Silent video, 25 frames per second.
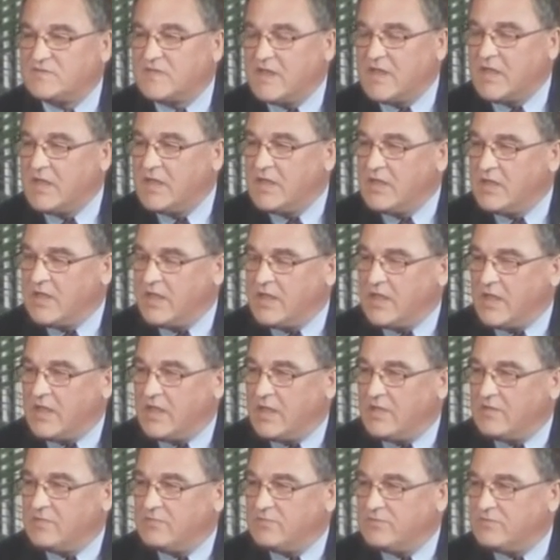
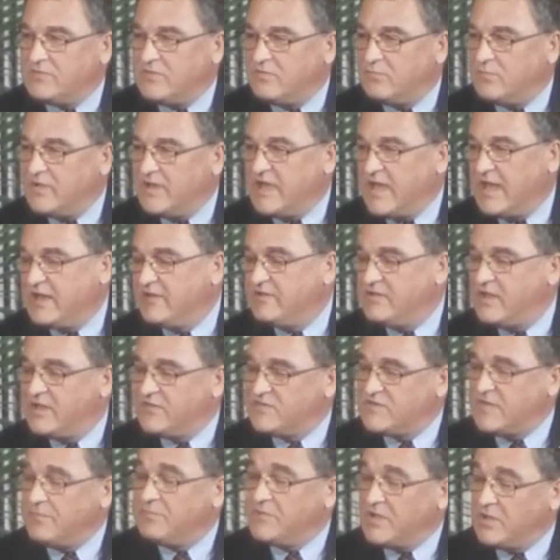that we had
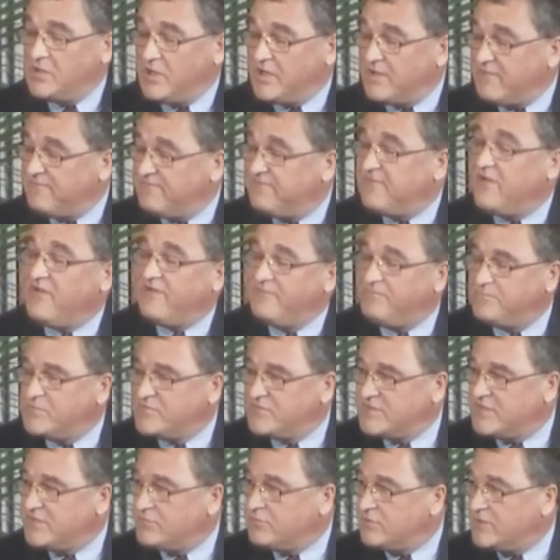something like a
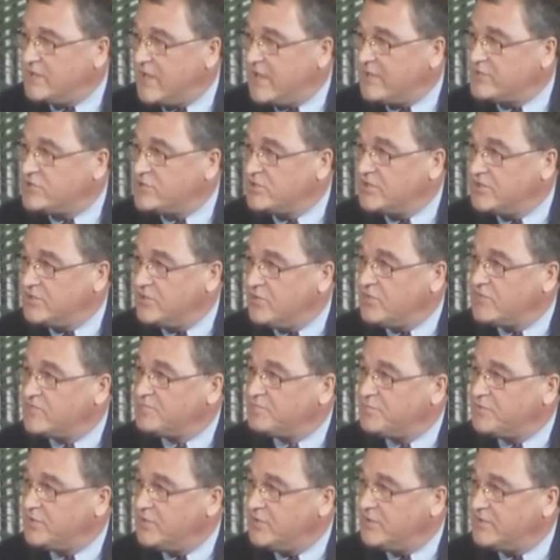5% reduction in
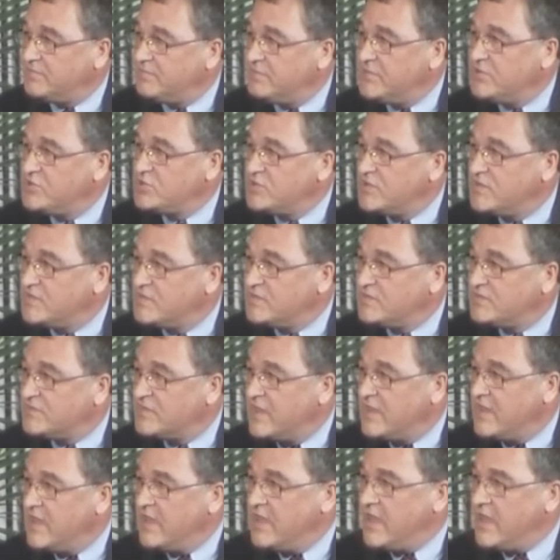hospital admissions,